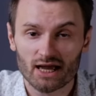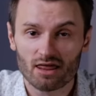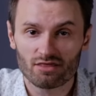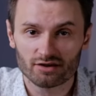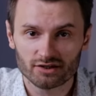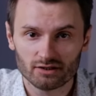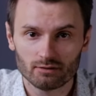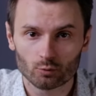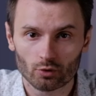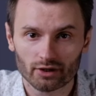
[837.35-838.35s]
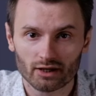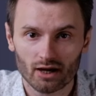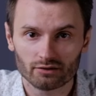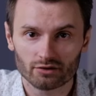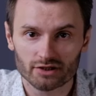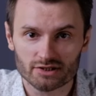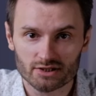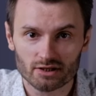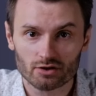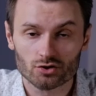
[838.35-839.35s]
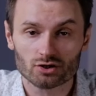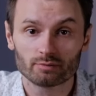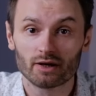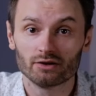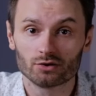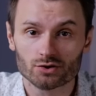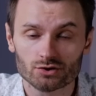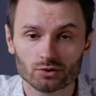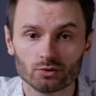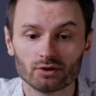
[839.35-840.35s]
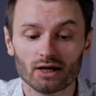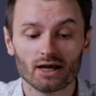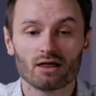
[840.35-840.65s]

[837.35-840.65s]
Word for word: and the team working under his leadership understood